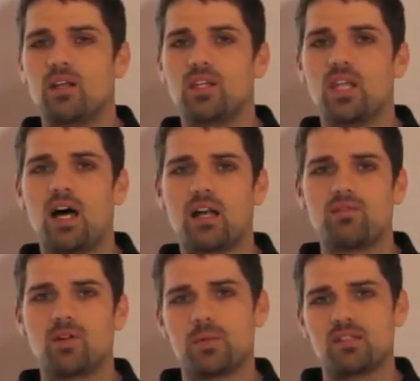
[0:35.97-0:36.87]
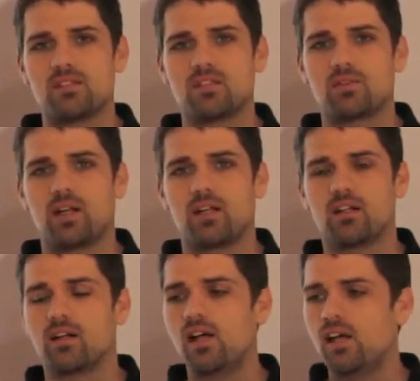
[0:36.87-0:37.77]
a lot of your business right
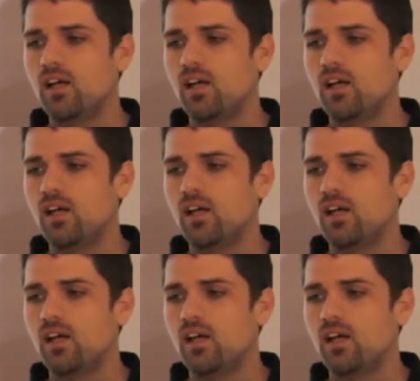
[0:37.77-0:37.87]
here.